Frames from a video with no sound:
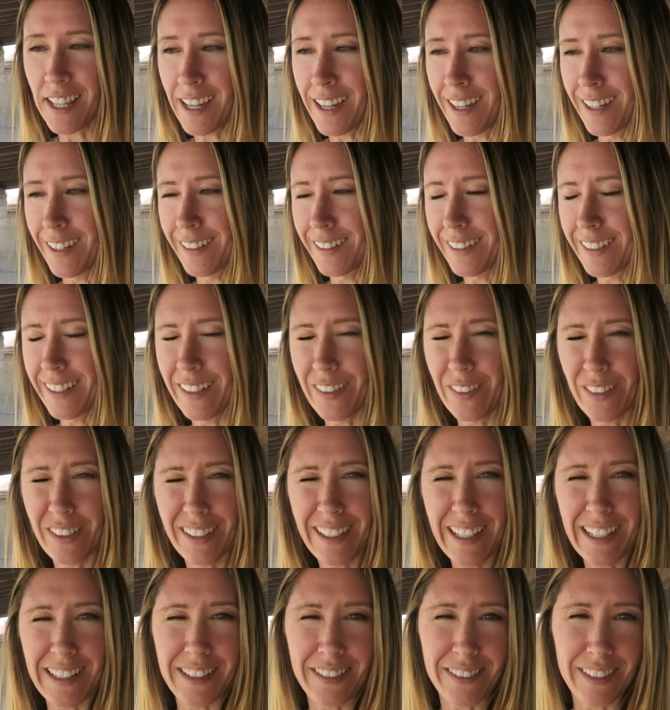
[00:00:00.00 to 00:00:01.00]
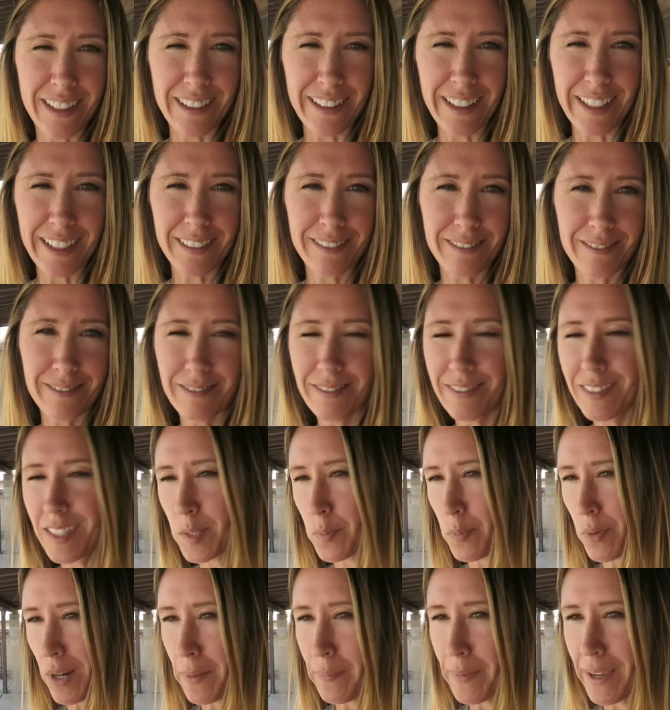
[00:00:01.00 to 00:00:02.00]
and you know, in case I've got to like
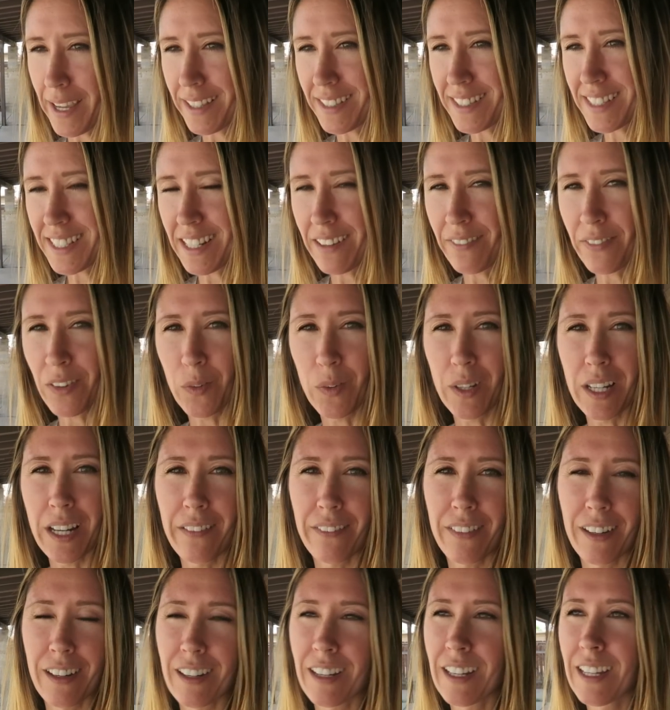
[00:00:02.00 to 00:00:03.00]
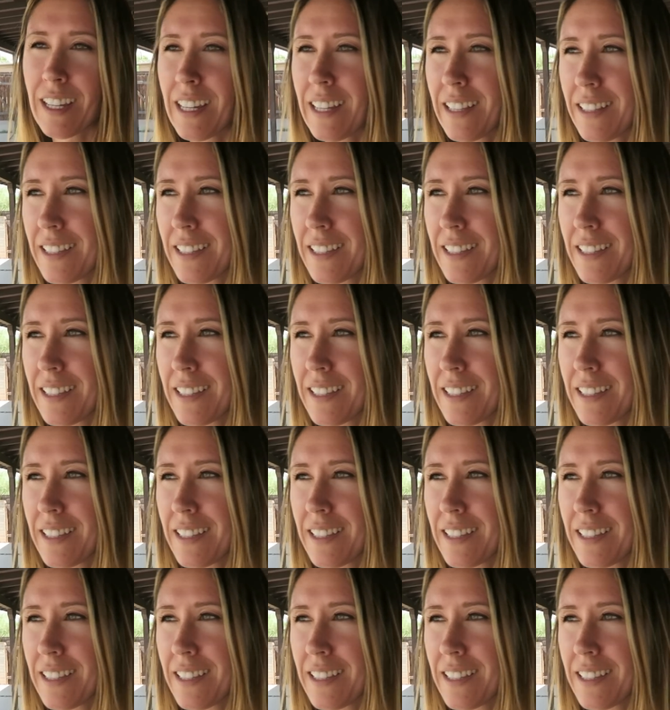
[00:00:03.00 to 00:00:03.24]
spray paint stuff or whatever.